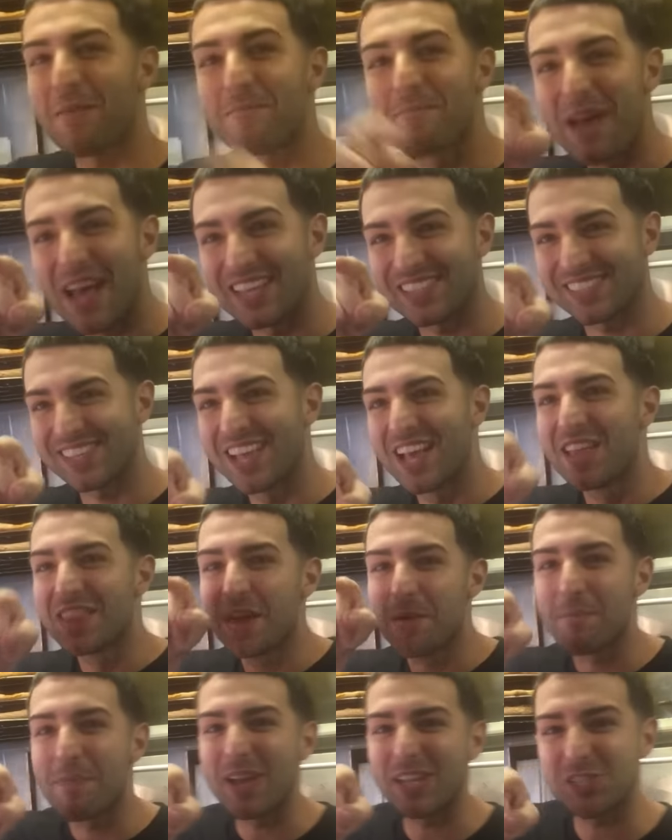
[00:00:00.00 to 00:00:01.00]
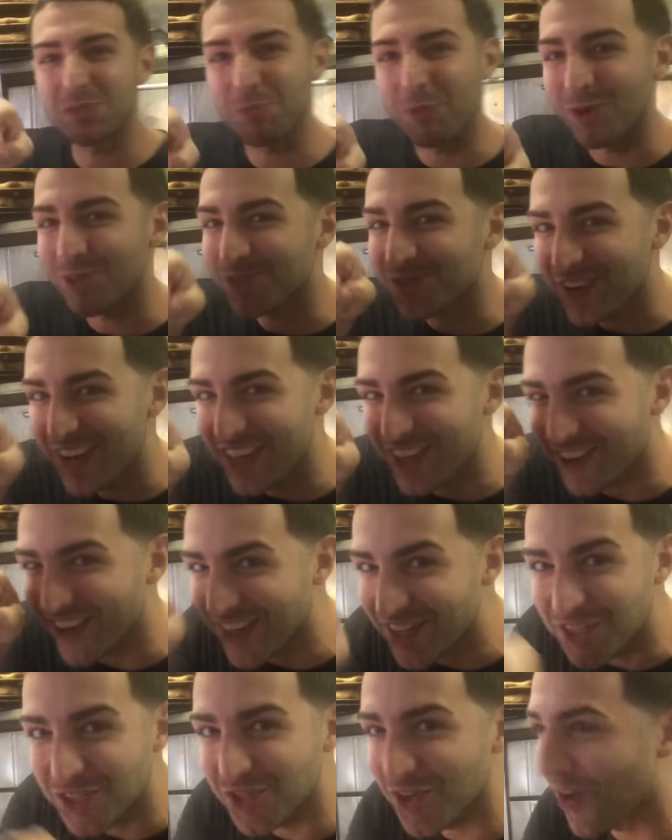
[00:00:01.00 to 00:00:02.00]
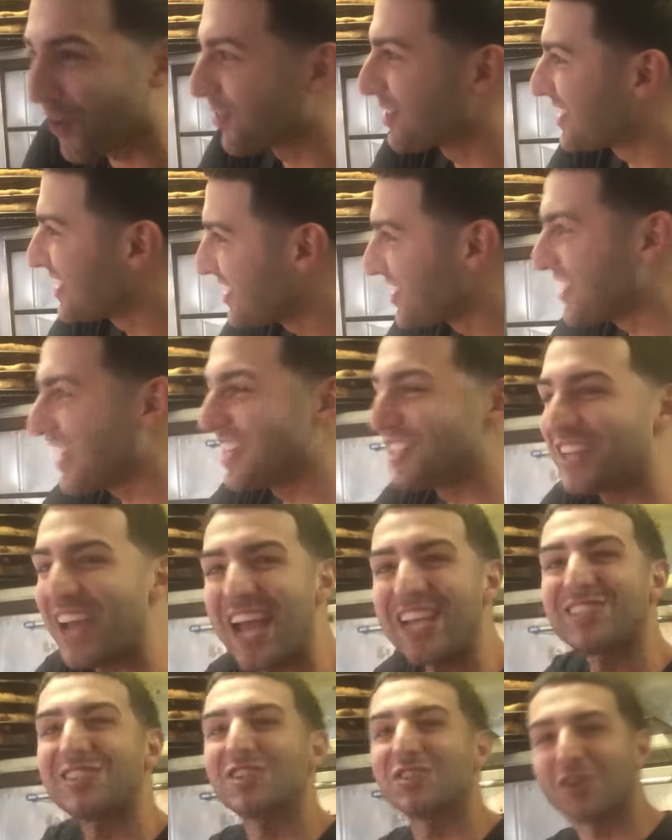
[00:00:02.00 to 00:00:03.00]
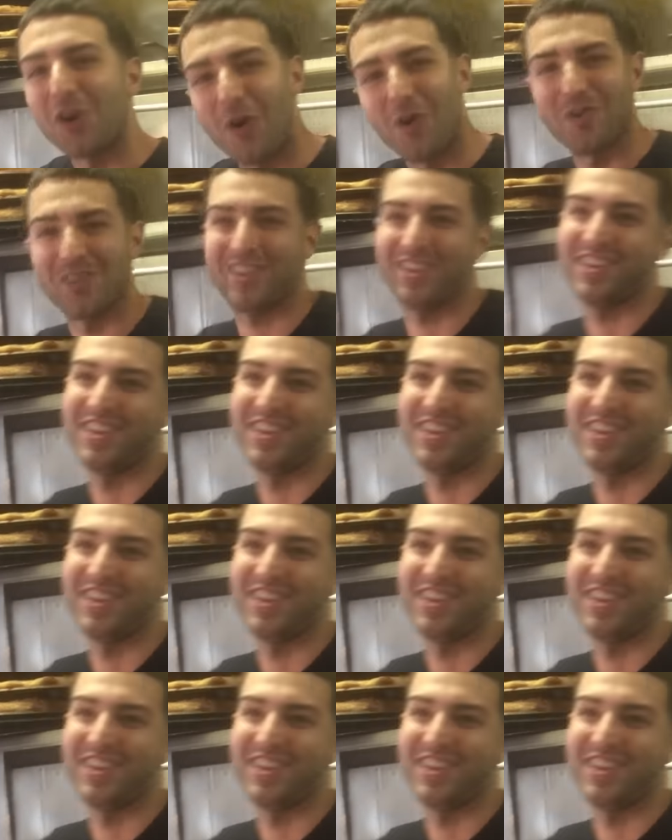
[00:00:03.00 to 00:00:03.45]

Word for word: The best, All right, the best sports player there is, jo- DJ Jazzy Jody,